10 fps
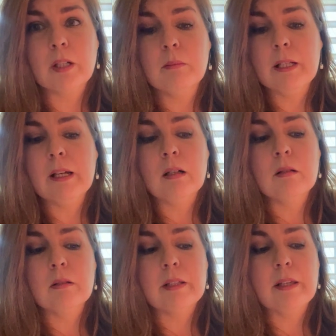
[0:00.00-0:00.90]
coming
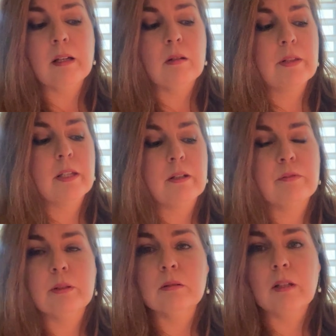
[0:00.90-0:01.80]
out in the healthcare
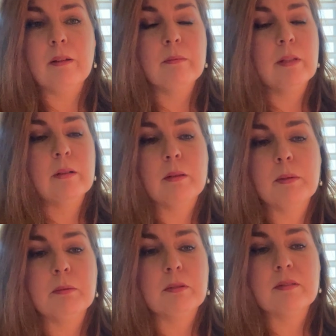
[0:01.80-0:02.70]
field. I'm hearing
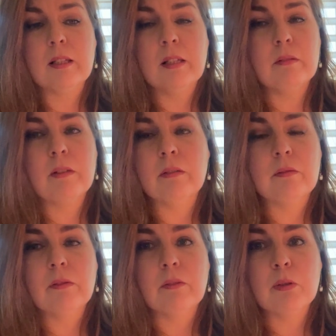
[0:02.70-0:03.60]
people say they, they,
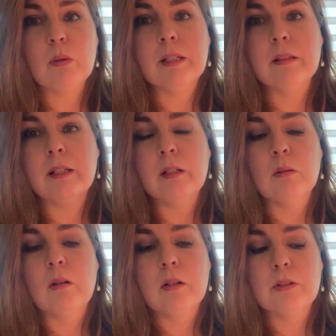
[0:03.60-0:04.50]
they've quit. They no
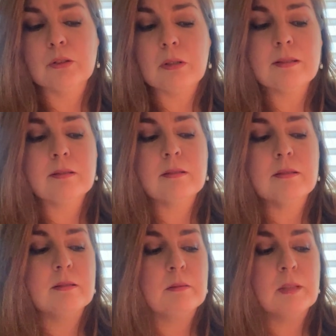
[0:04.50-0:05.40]
longer trust the
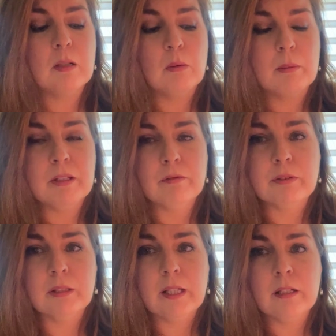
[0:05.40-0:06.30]
system. They don't want to be
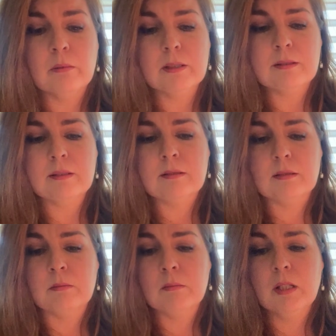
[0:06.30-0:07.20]
affiliated with the
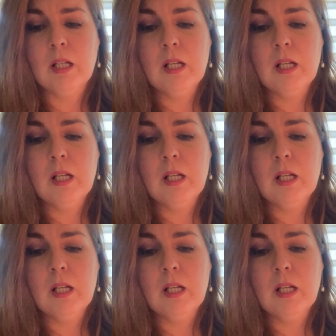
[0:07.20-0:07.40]
system.